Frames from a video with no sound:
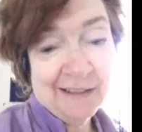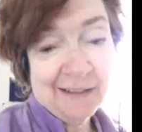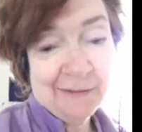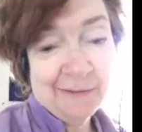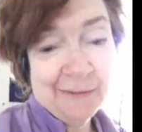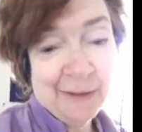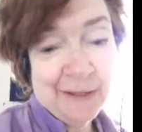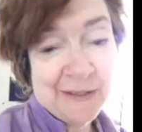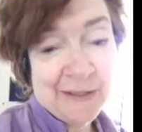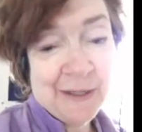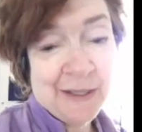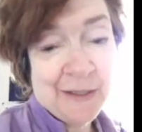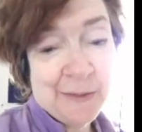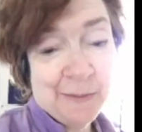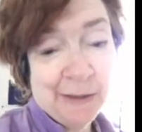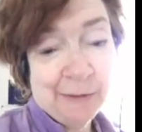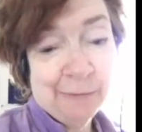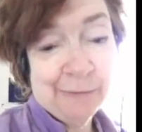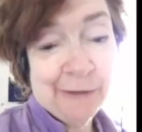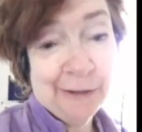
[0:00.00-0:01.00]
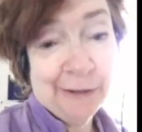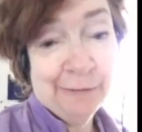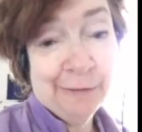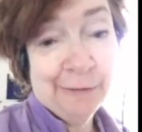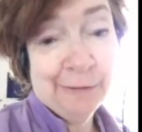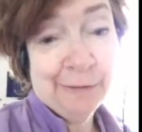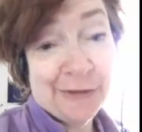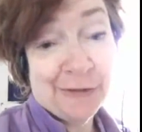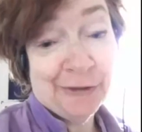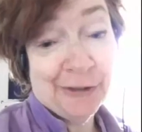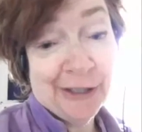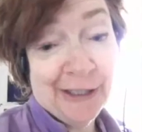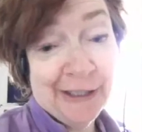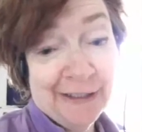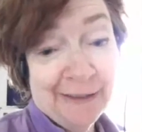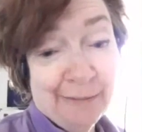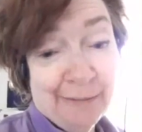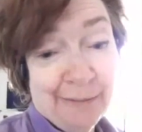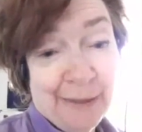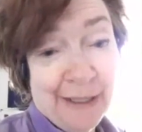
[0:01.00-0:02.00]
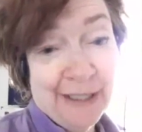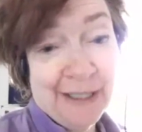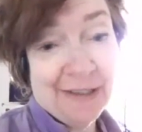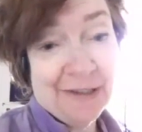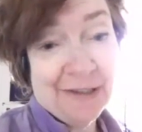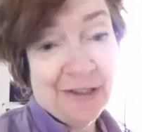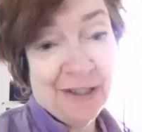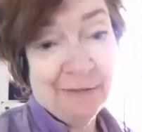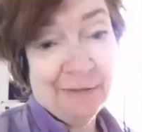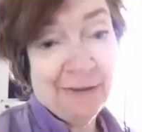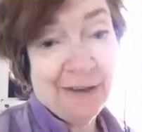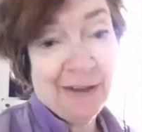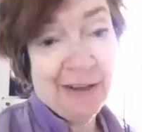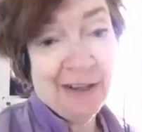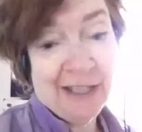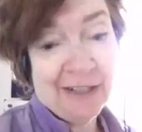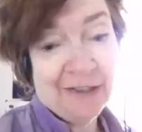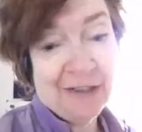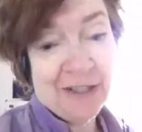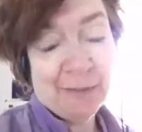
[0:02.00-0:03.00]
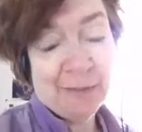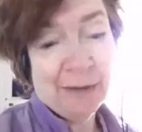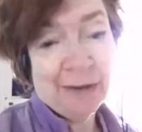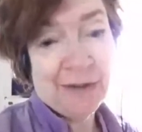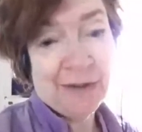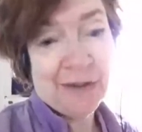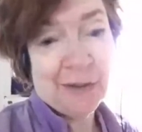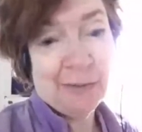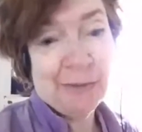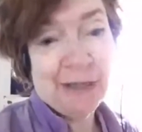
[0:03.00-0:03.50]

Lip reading: has been very frustrated because she felt like she's put some,